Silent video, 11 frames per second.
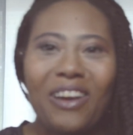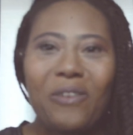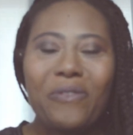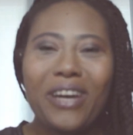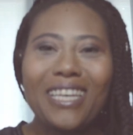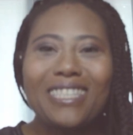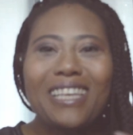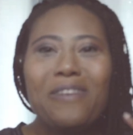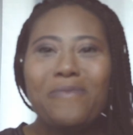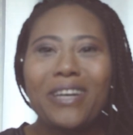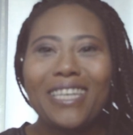What is
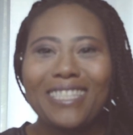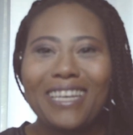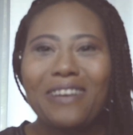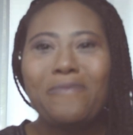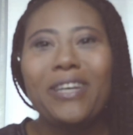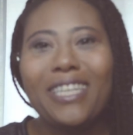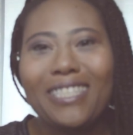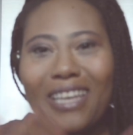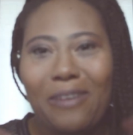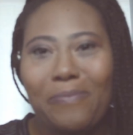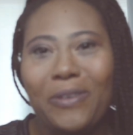up? What is up? What is
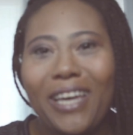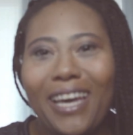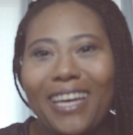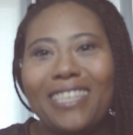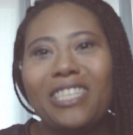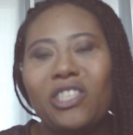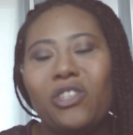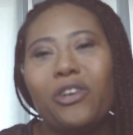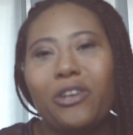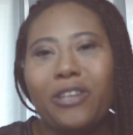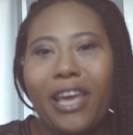up, you guys? It is your
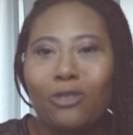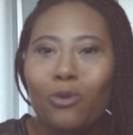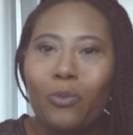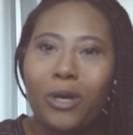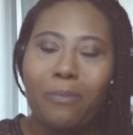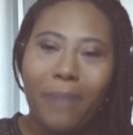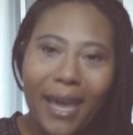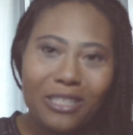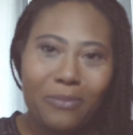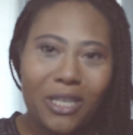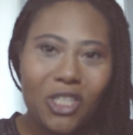girl Najwa. Welcome
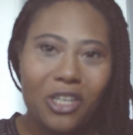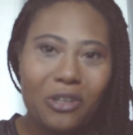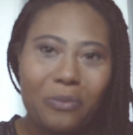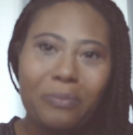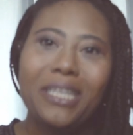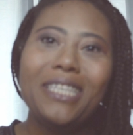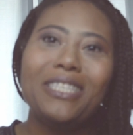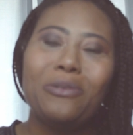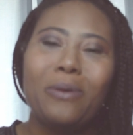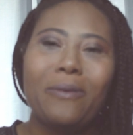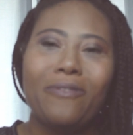back to my channel. Please
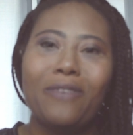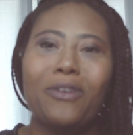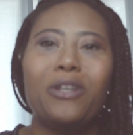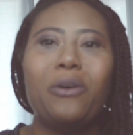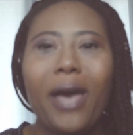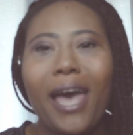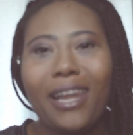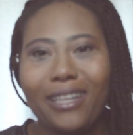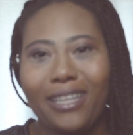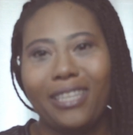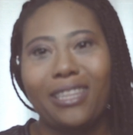do me a favor. Go ahead
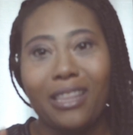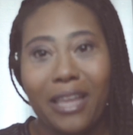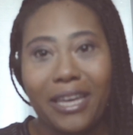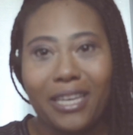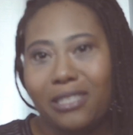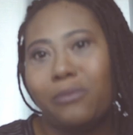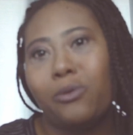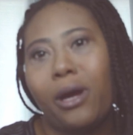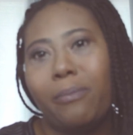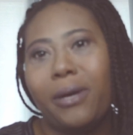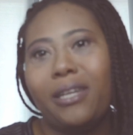and click the like and
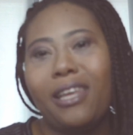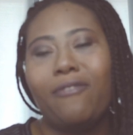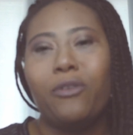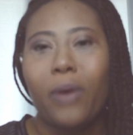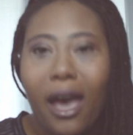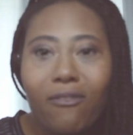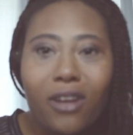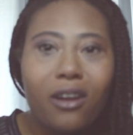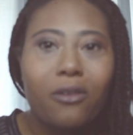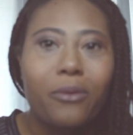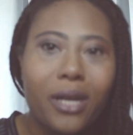subscribe button if you have
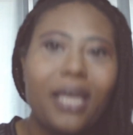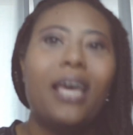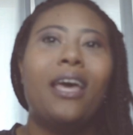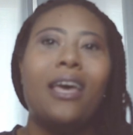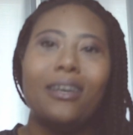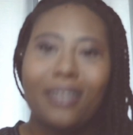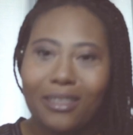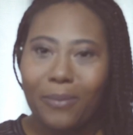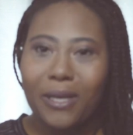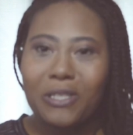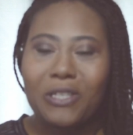not already. Click the
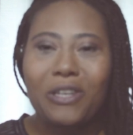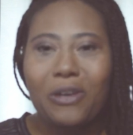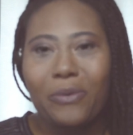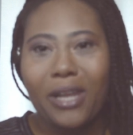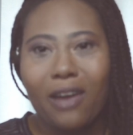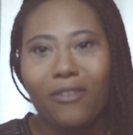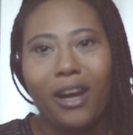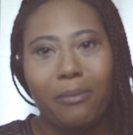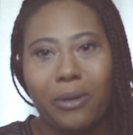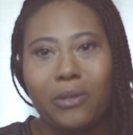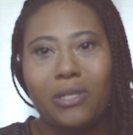bell so you know whenever
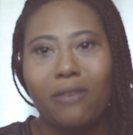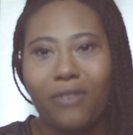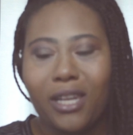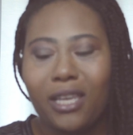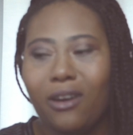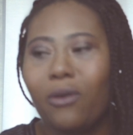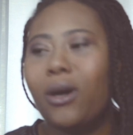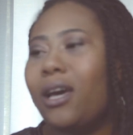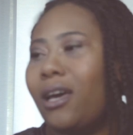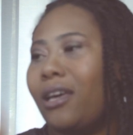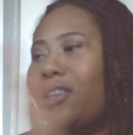I post a video.
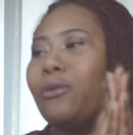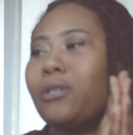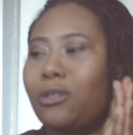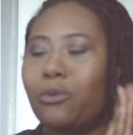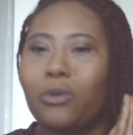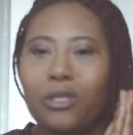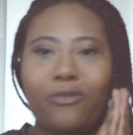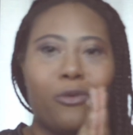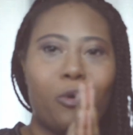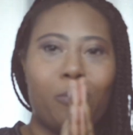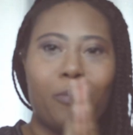Your source
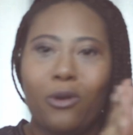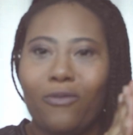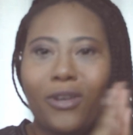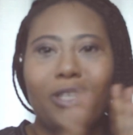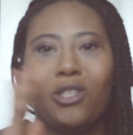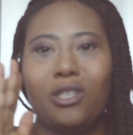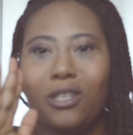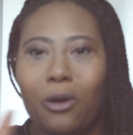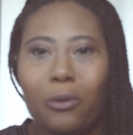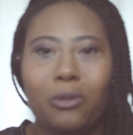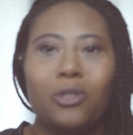for motivation,
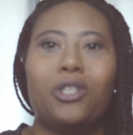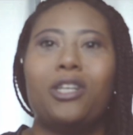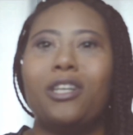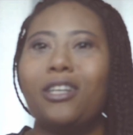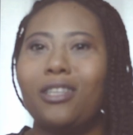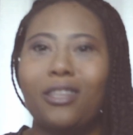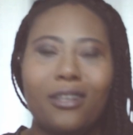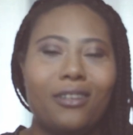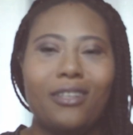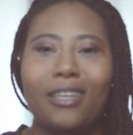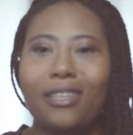culture,
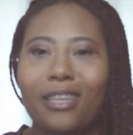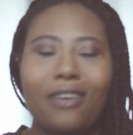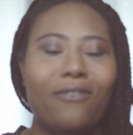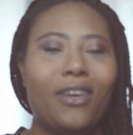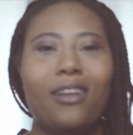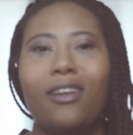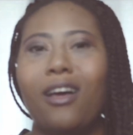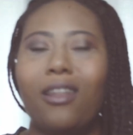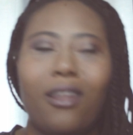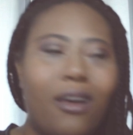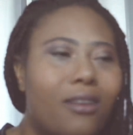learning, living
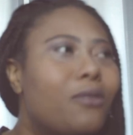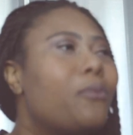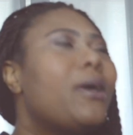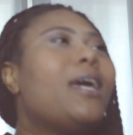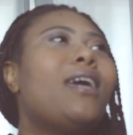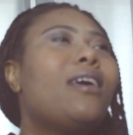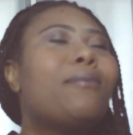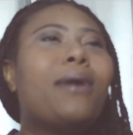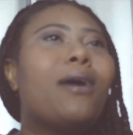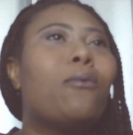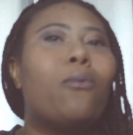along the way in
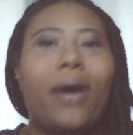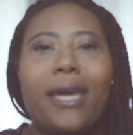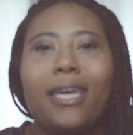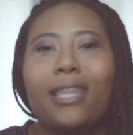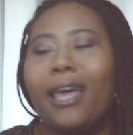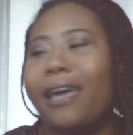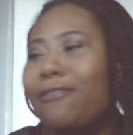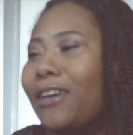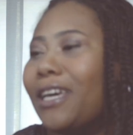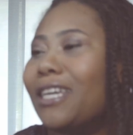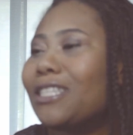my wacky life.
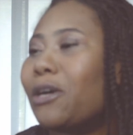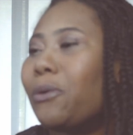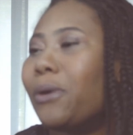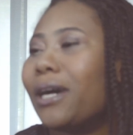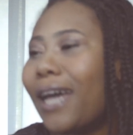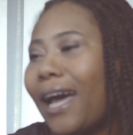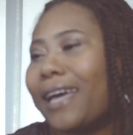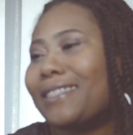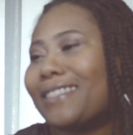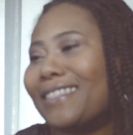So, guys.